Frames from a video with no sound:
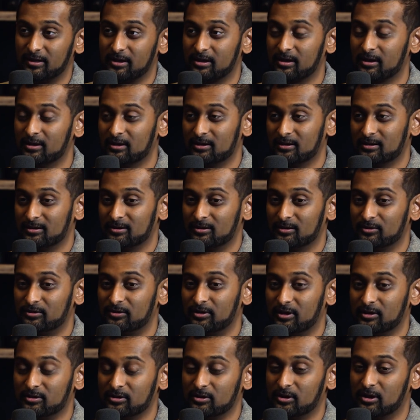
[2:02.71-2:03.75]
Like,
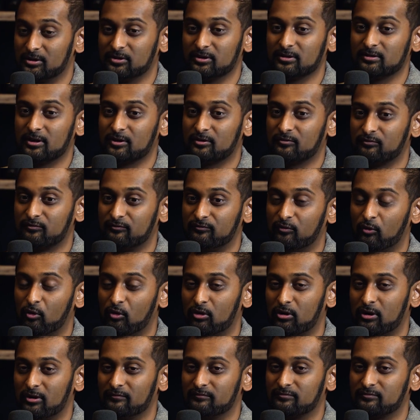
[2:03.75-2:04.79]
the, you know, I think like
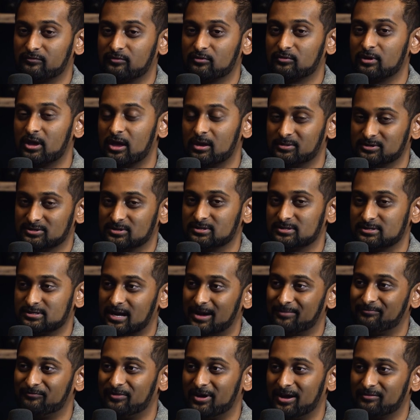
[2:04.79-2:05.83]
four of Amazon's
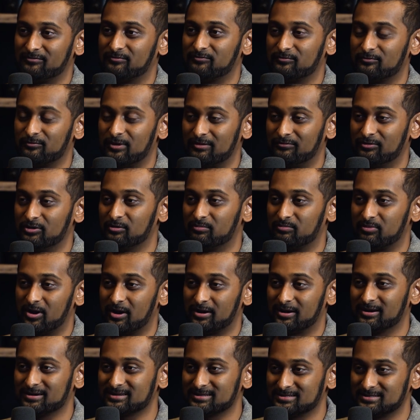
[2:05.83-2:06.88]
top five revenue
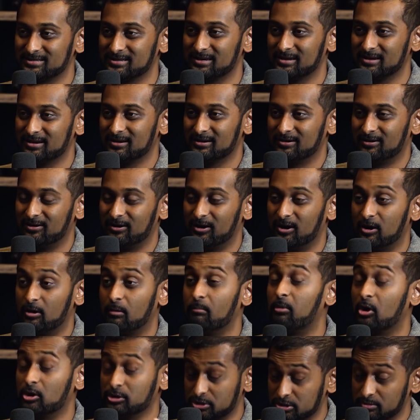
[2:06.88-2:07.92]
products, uh,
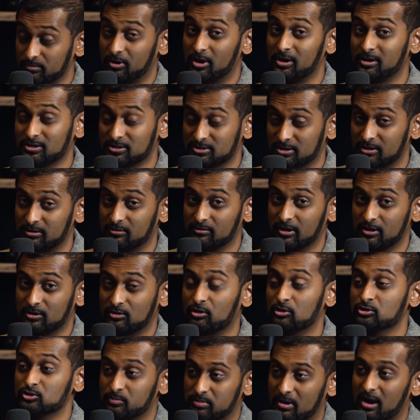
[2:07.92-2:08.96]
margin products, sorry, like
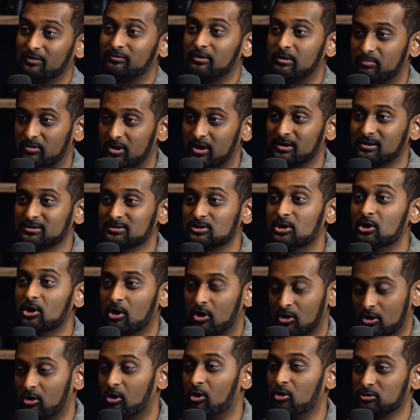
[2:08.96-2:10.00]
gross profit products,
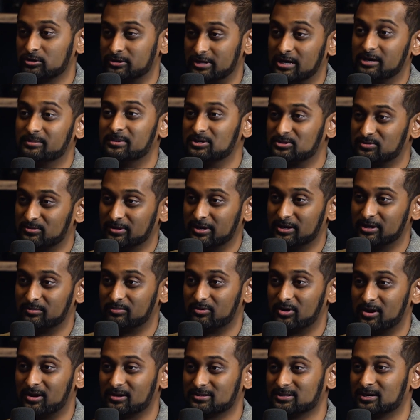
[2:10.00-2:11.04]
are all database
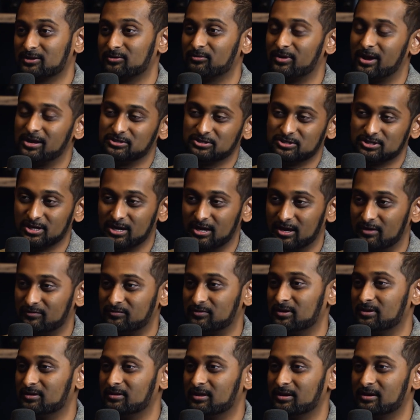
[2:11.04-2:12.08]
related products, like
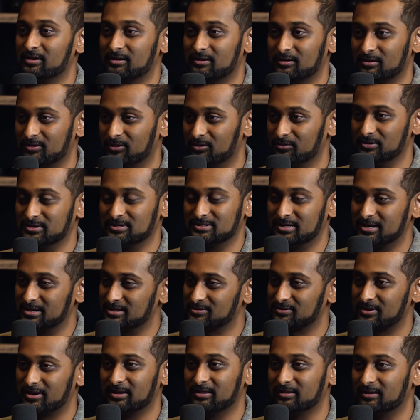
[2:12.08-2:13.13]
Redshift and like all these
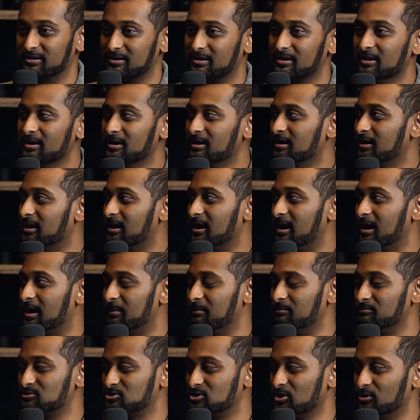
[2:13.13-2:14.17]
things, right? Like,
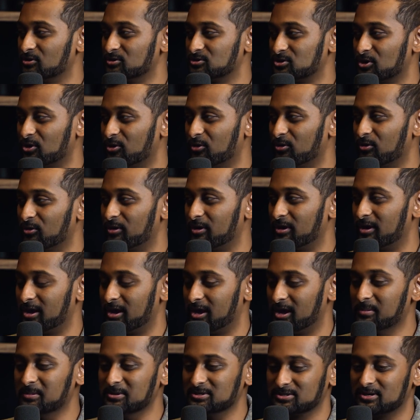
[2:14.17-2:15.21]
um, so so
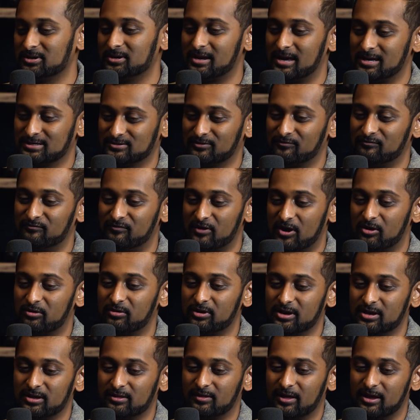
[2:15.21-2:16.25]
Amazon has a
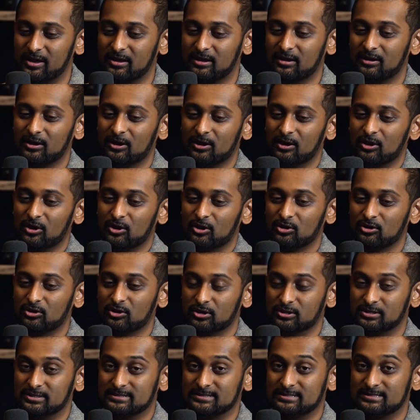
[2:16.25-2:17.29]
very like
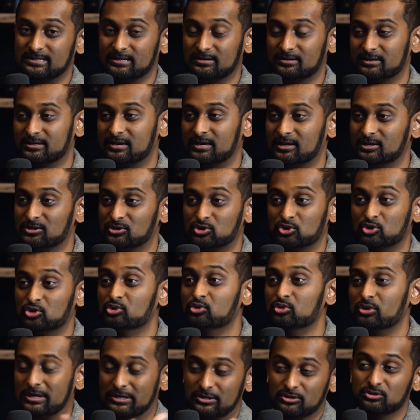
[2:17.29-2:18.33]
good silicon
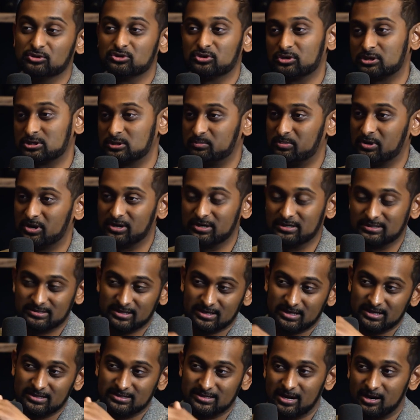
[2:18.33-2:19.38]
to user
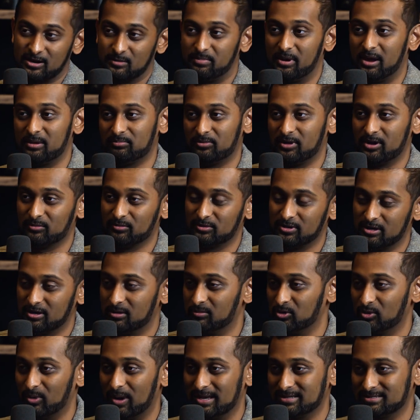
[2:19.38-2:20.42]
experience, like entire pipeline with A
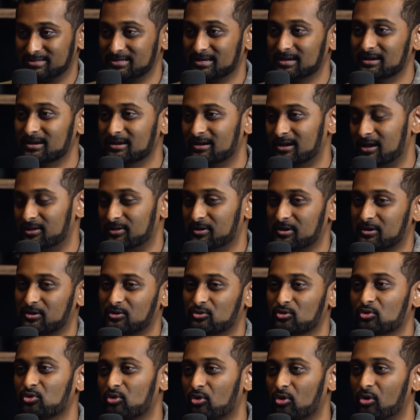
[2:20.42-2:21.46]
W S. I
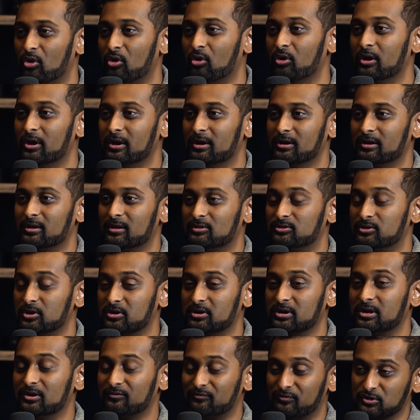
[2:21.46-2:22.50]
think Google.
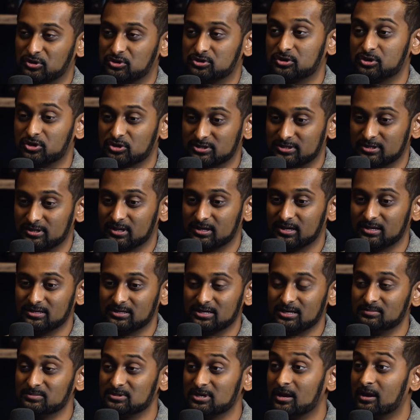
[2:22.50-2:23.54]
Their infra, their
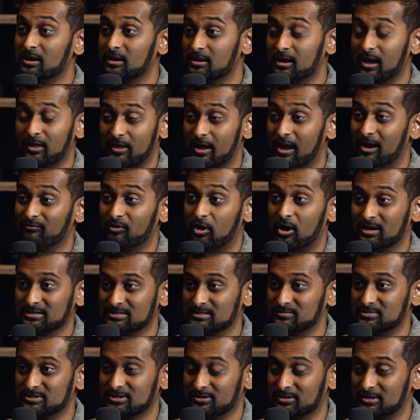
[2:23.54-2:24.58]
silicon teams, yeah, they have
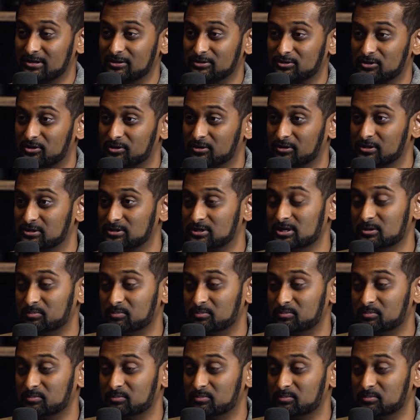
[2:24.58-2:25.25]
awesome silicon internally.